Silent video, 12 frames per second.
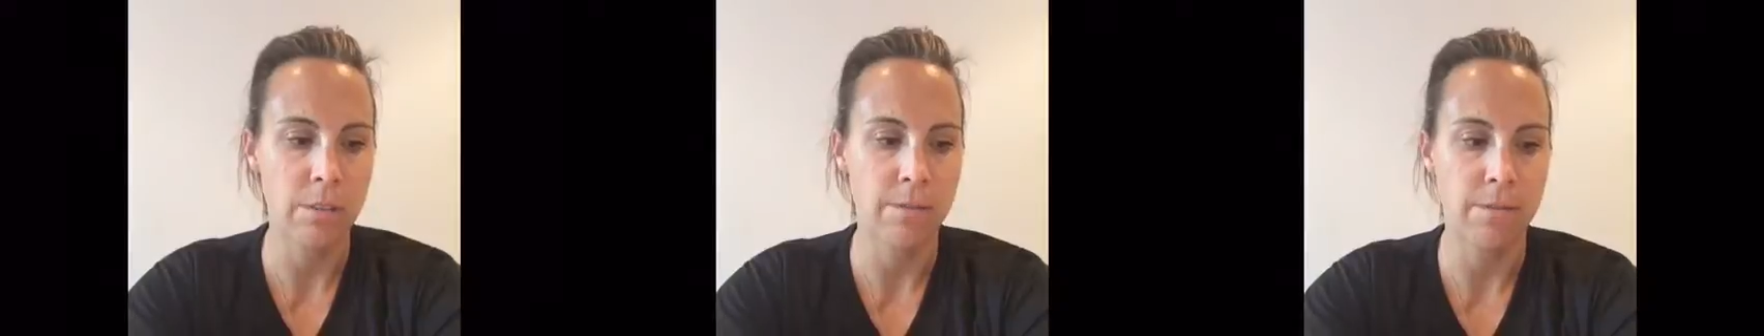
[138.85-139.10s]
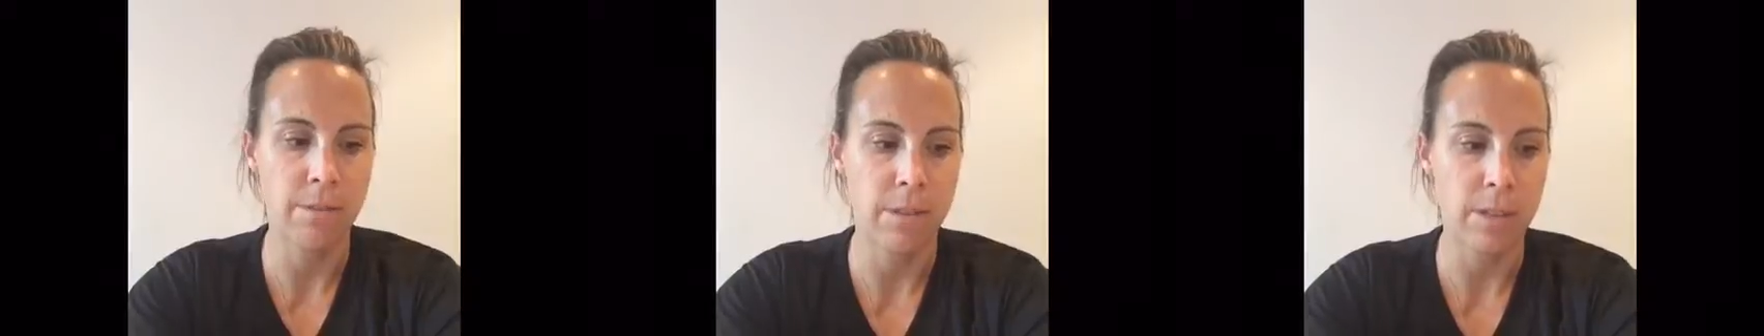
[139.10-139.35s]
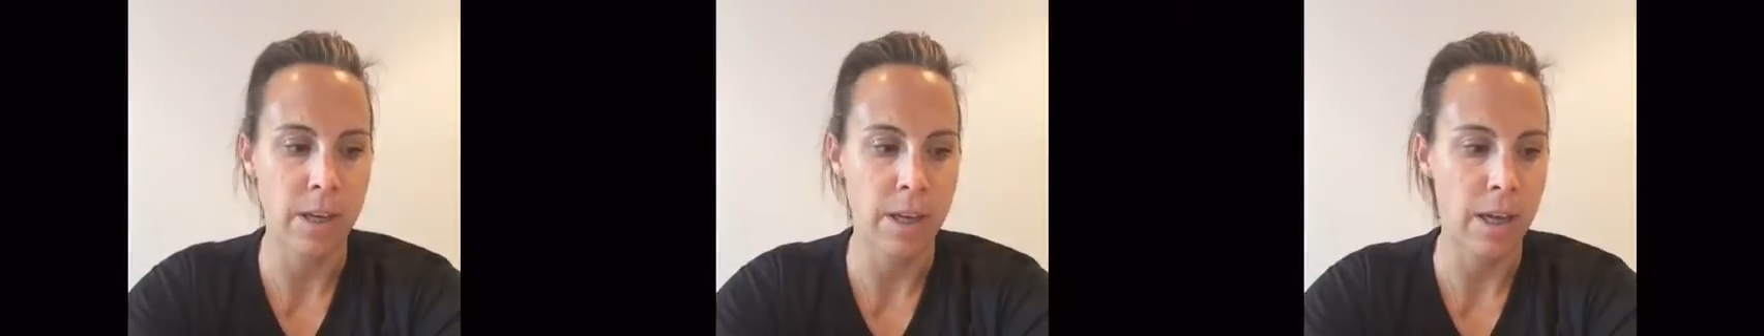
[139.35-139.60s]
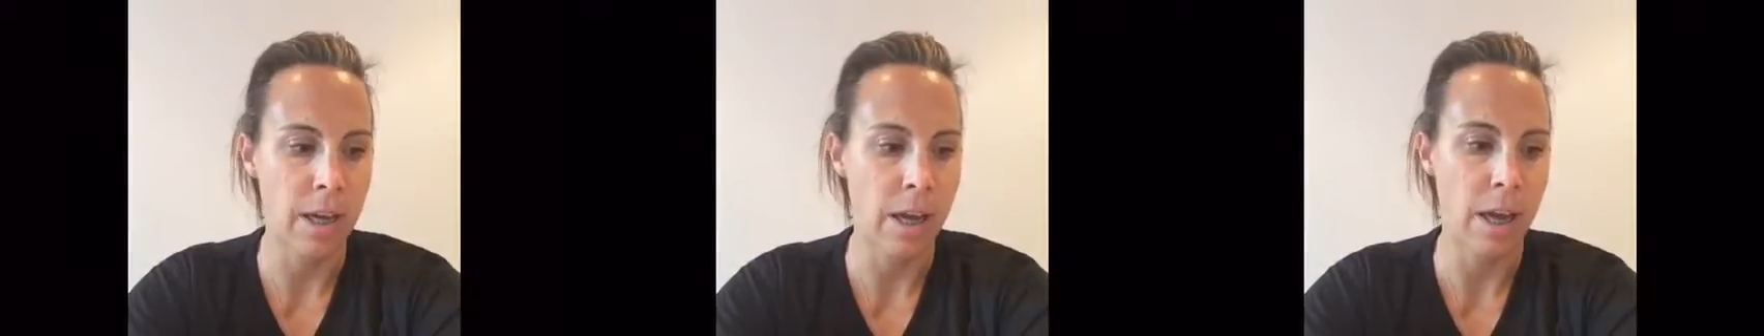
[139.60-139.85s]
If
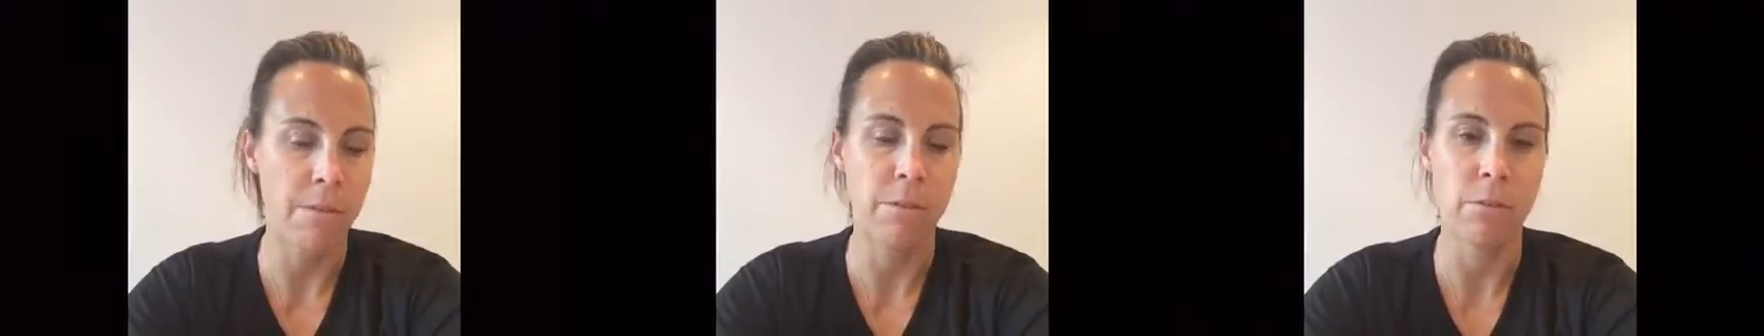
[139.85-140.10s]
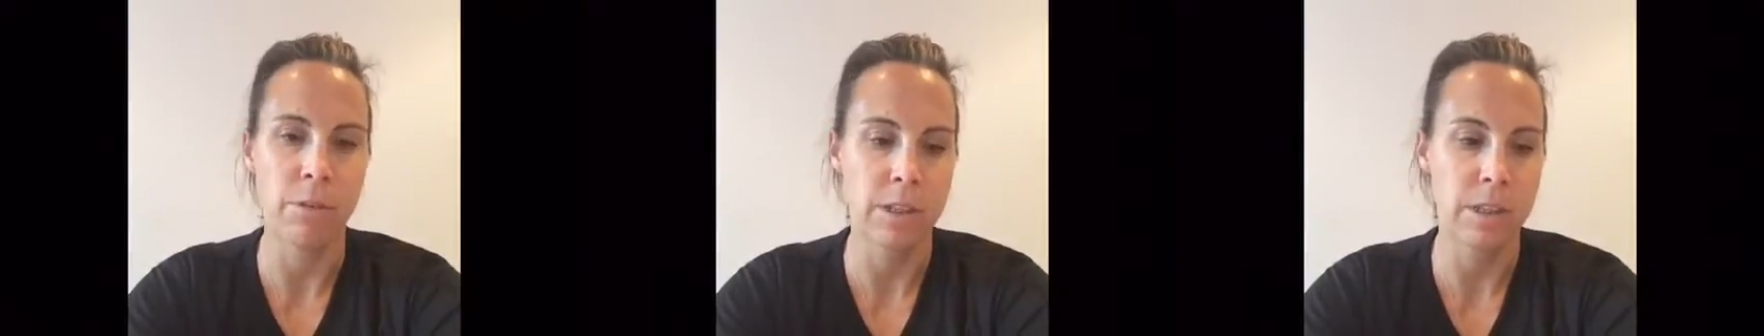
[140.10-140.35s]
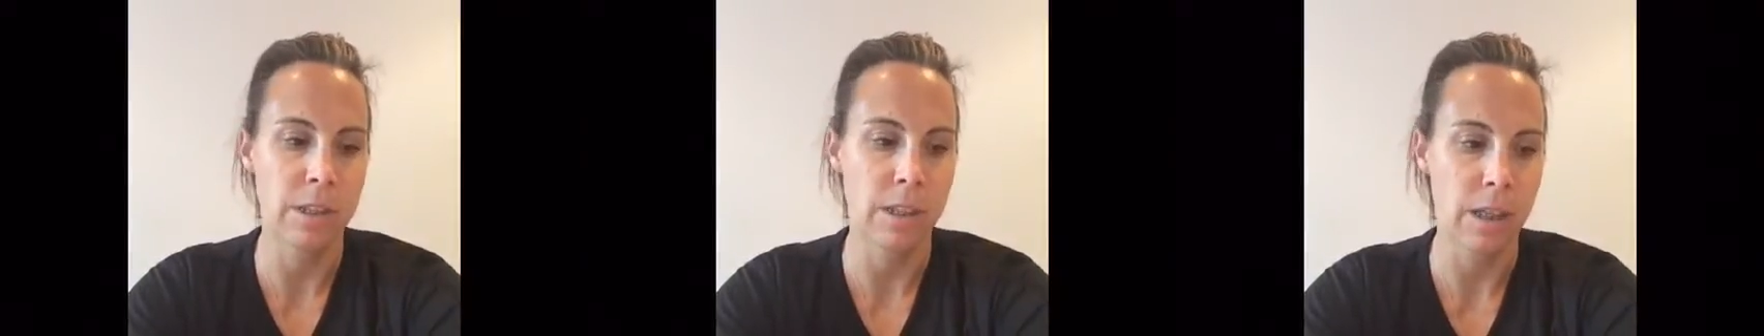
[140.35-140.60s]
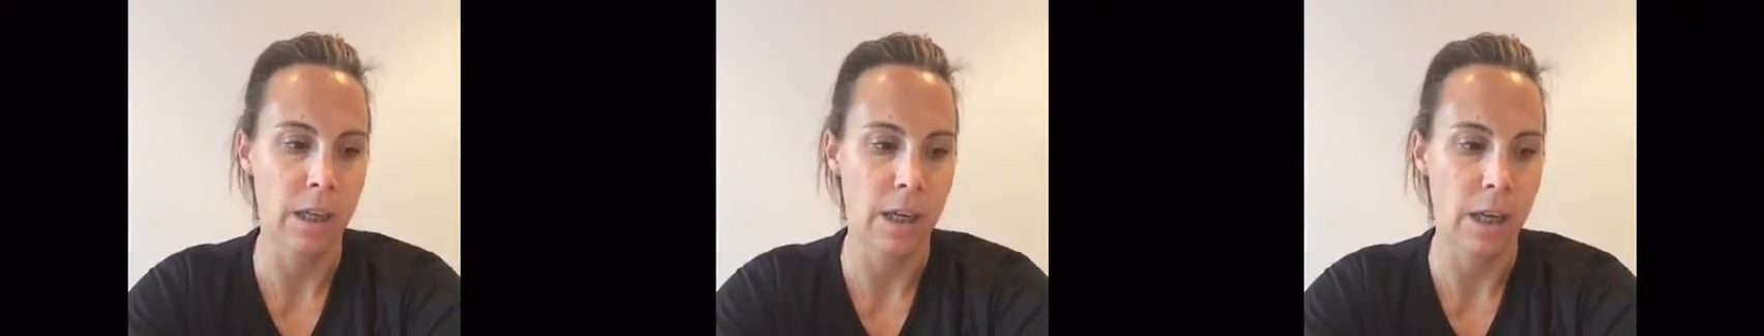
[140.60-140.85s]
they have a
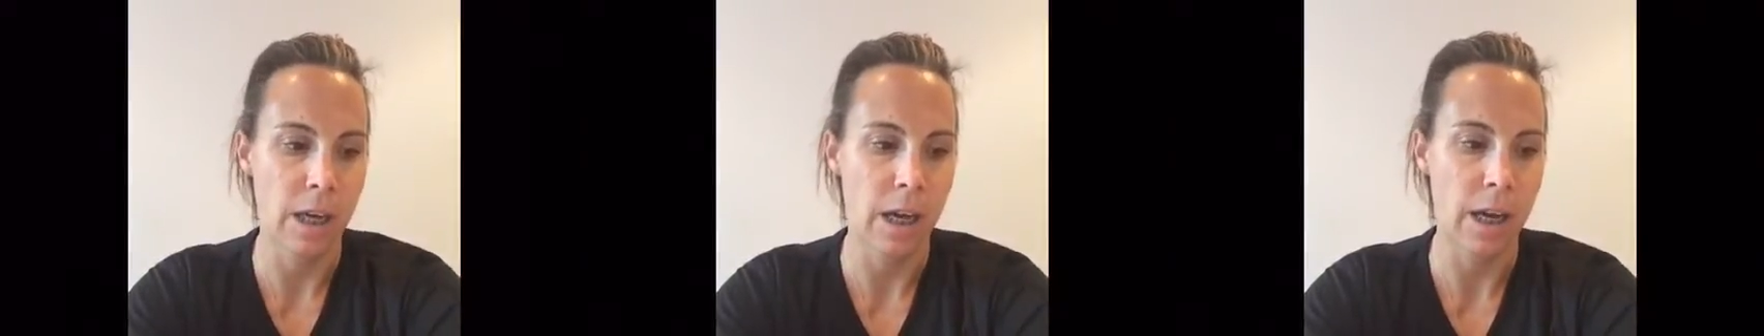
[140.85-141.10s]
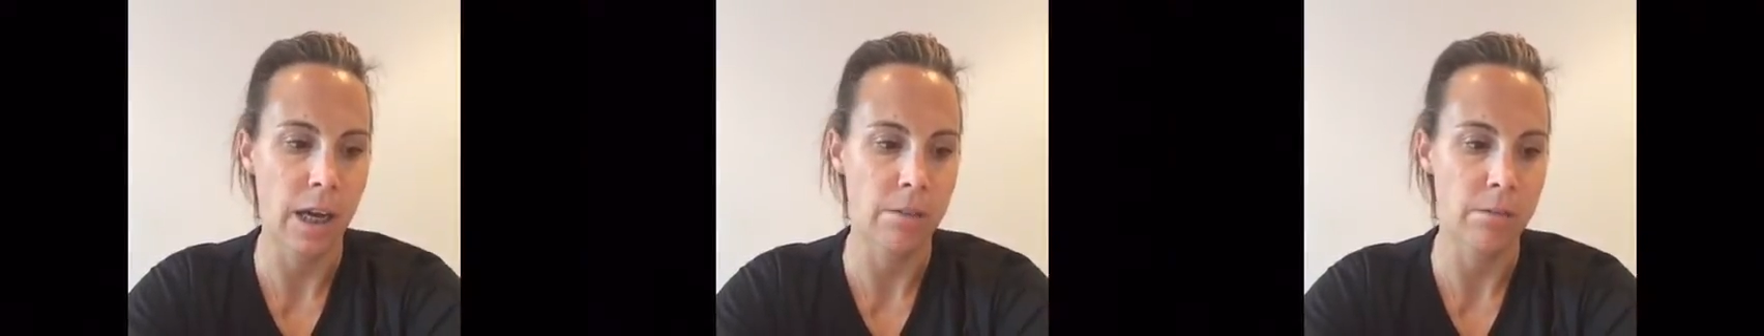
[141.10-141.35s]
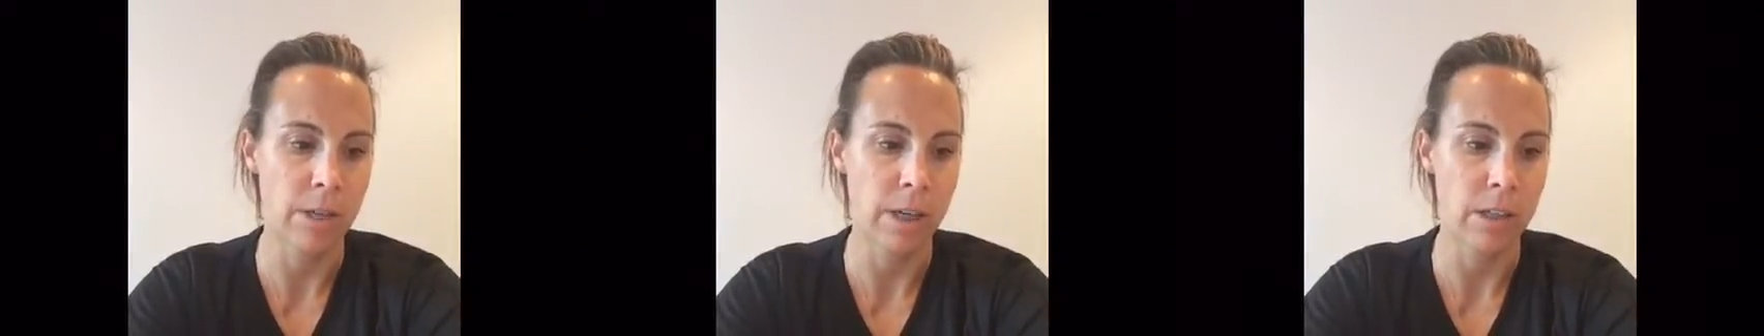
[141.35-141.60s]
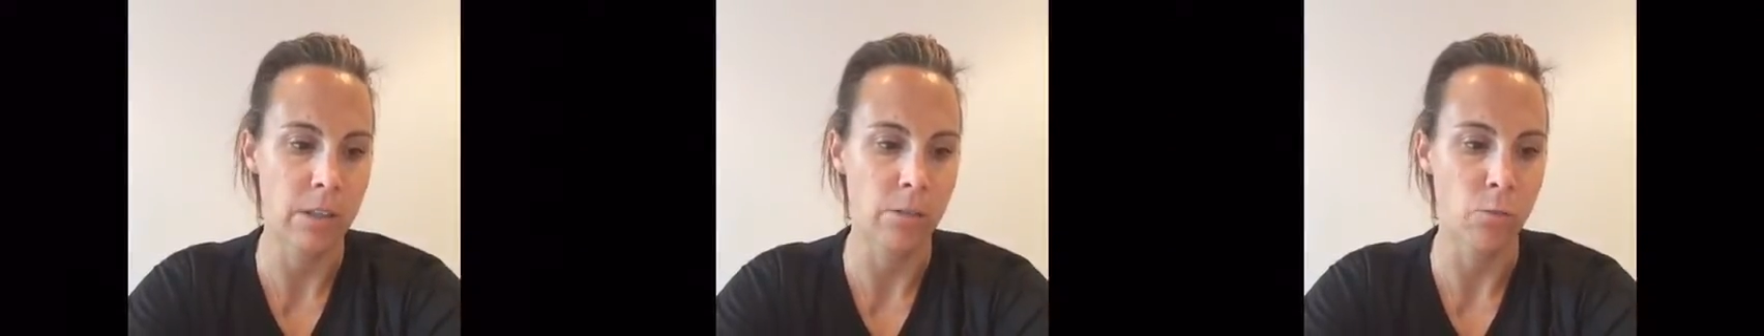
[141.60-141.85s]
resting heart
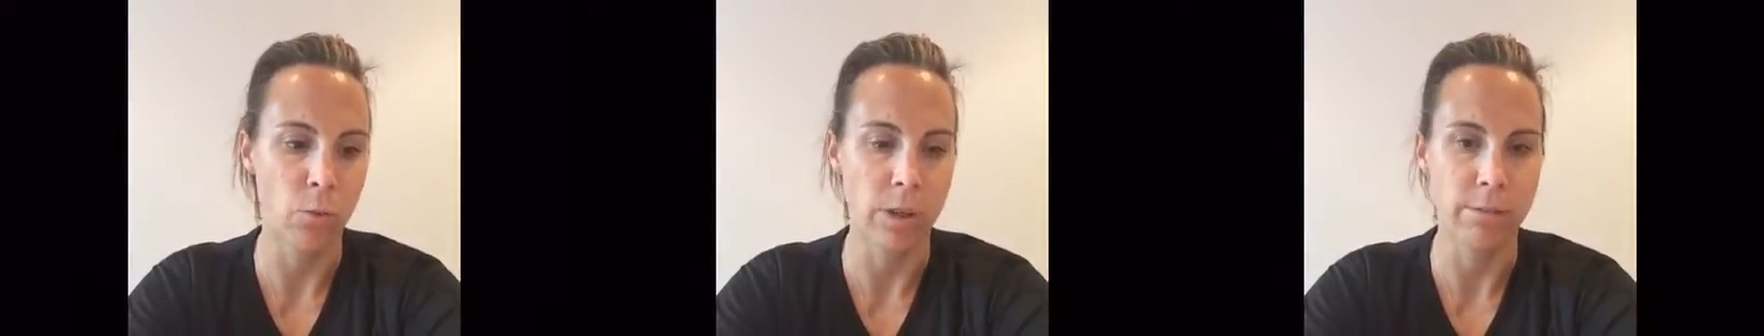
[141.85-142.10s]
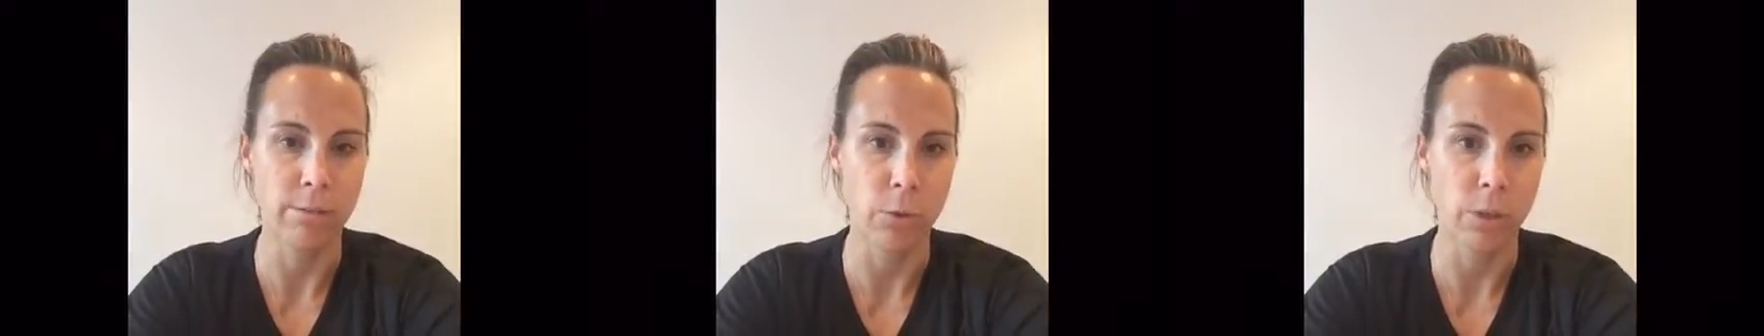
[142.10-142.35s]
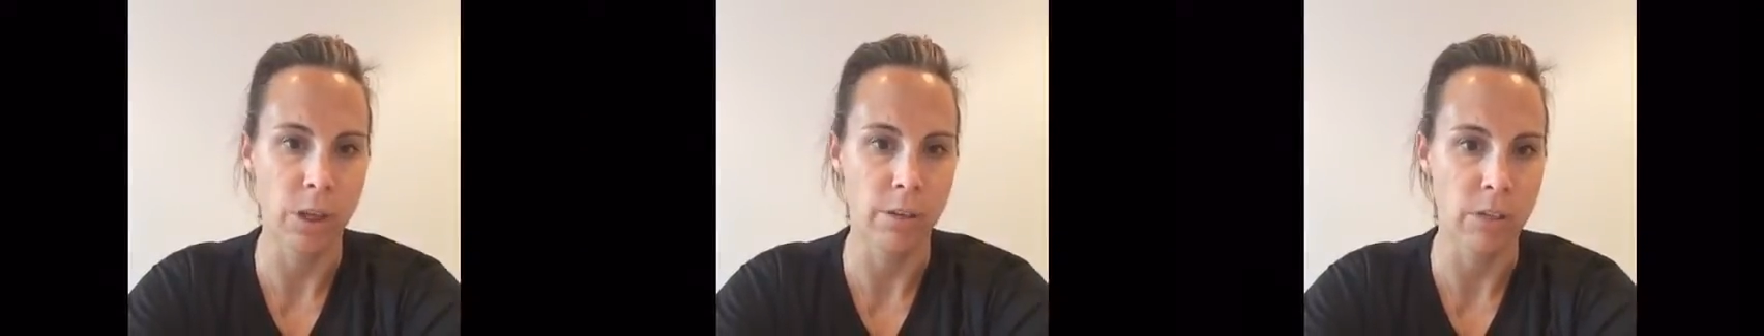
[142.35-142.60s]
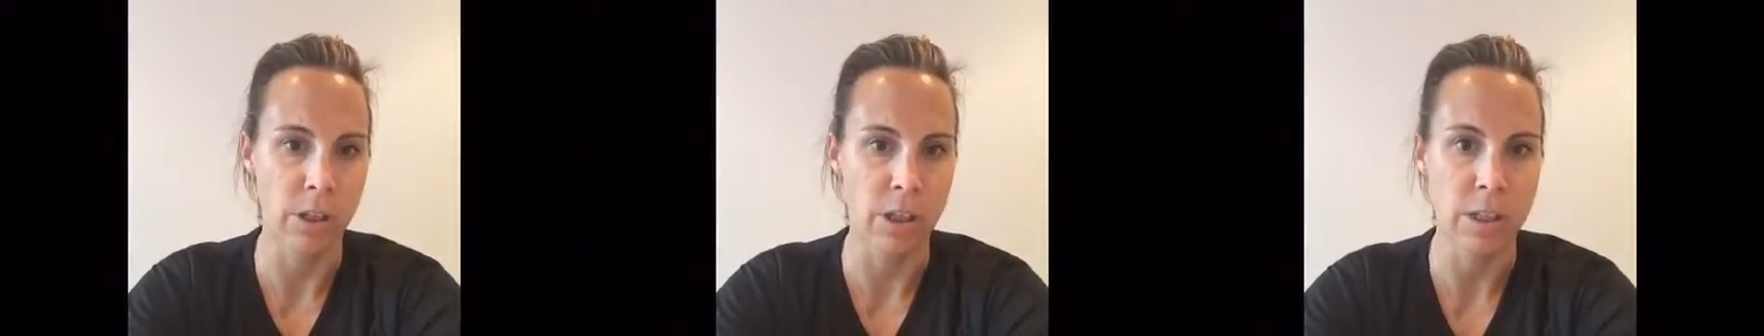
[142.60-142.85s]
rate of
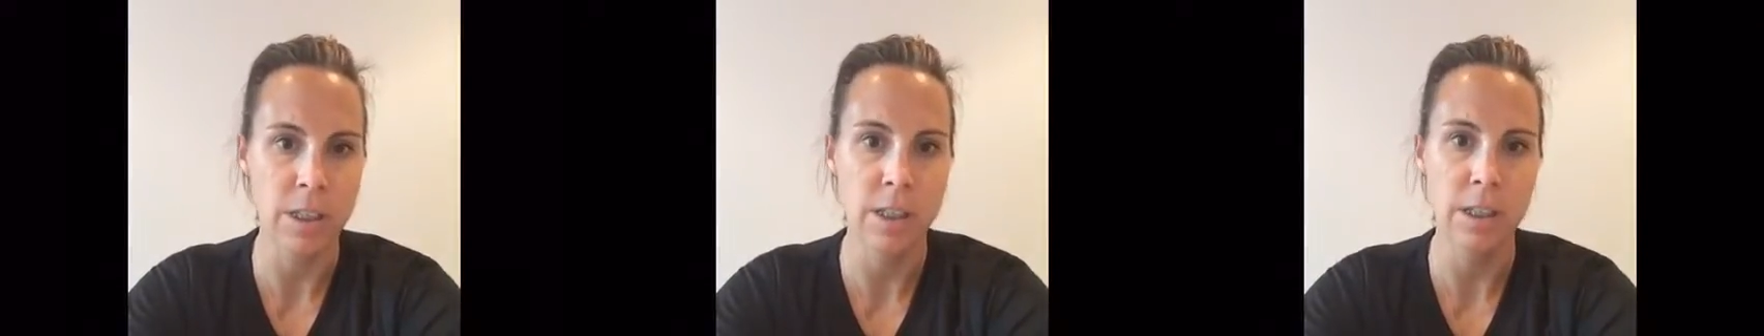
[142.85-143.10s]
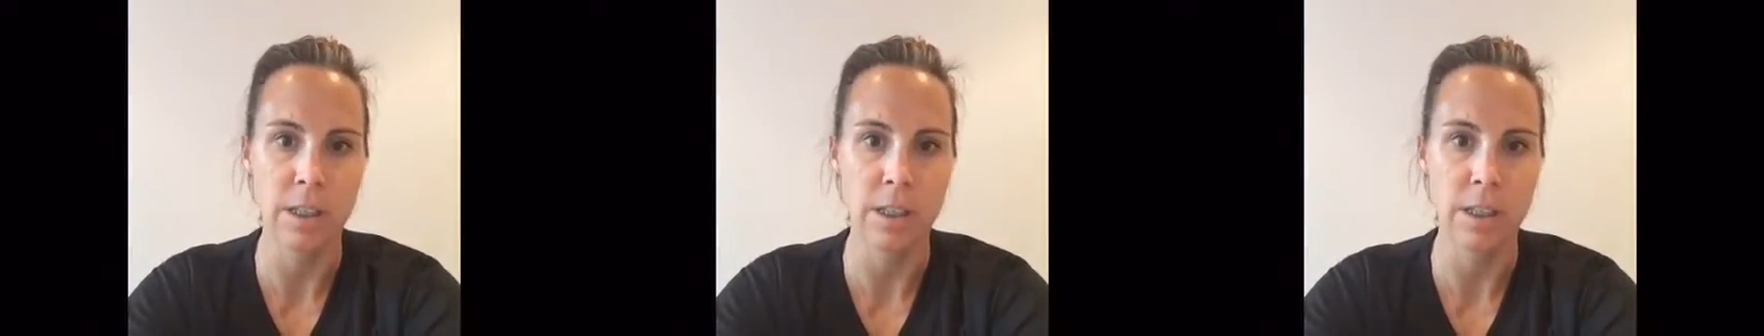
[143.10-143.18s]
140/90,